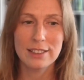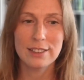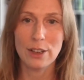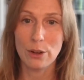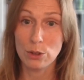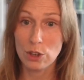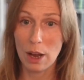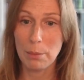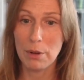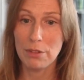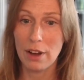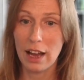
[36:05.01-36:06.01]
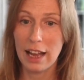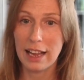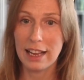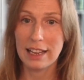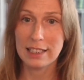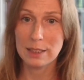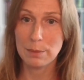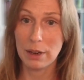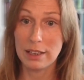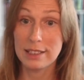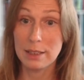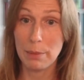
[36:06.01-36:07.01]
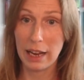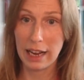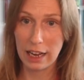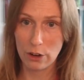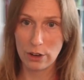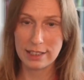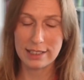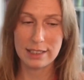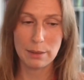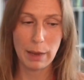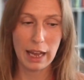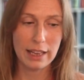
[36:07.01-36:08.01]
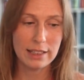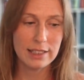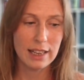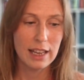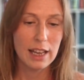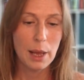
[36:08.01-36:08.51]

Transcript: So Shopify experienced a big increase in demand.